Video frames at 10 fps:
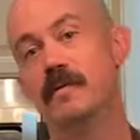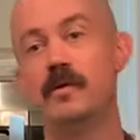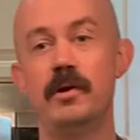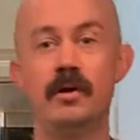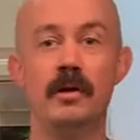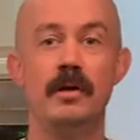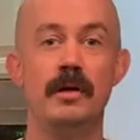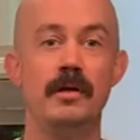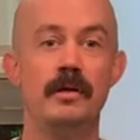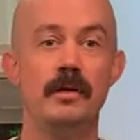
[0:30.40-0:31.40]
for
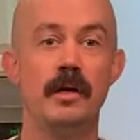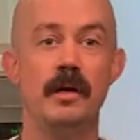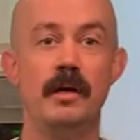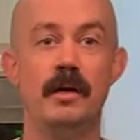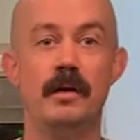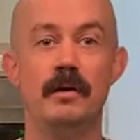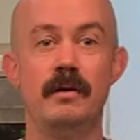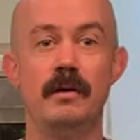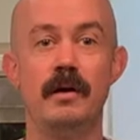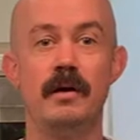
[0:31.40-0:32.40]
your
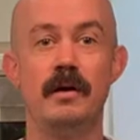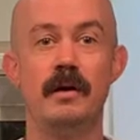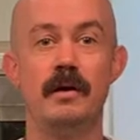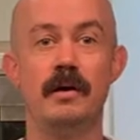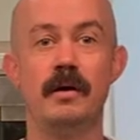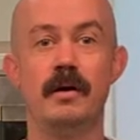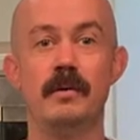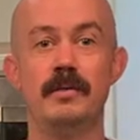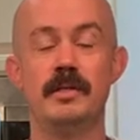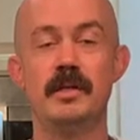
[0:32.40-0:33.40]
uh, uh,
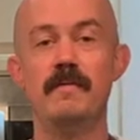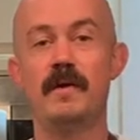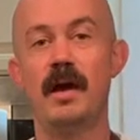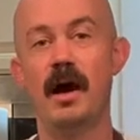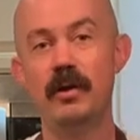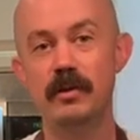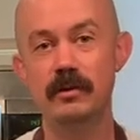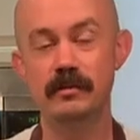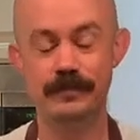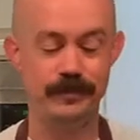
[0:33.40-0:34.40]
uh, significant
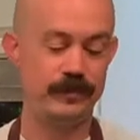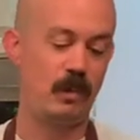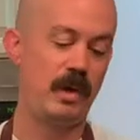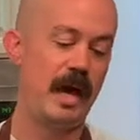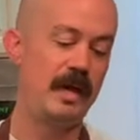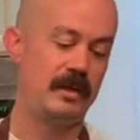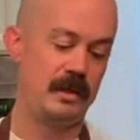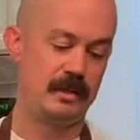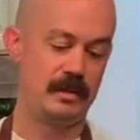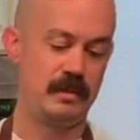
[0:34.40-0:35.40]
other, we got
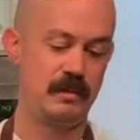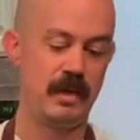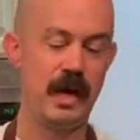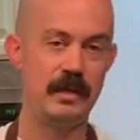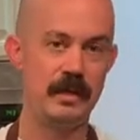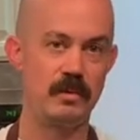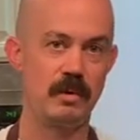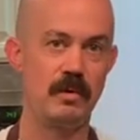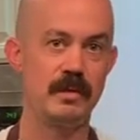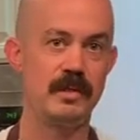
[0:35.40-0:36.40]
this. We got this.
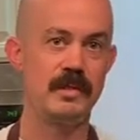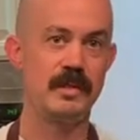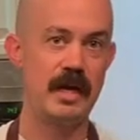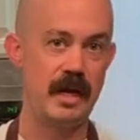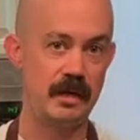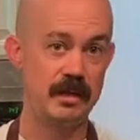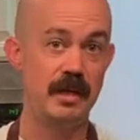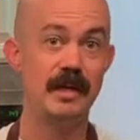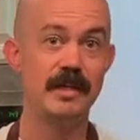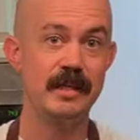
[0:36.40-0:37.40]
We're going
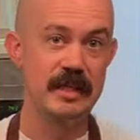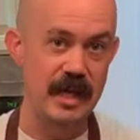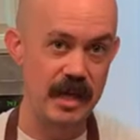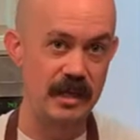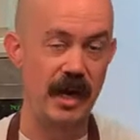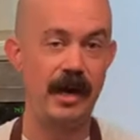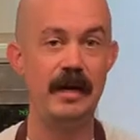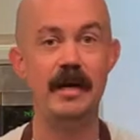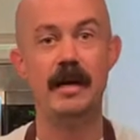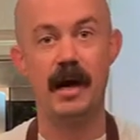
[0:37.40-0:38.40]
steaks. Steak
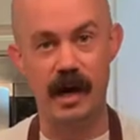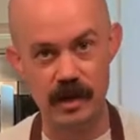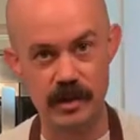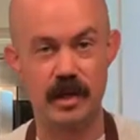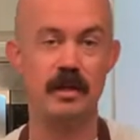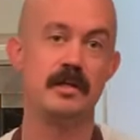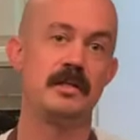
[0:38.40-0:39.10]
night, iron skillet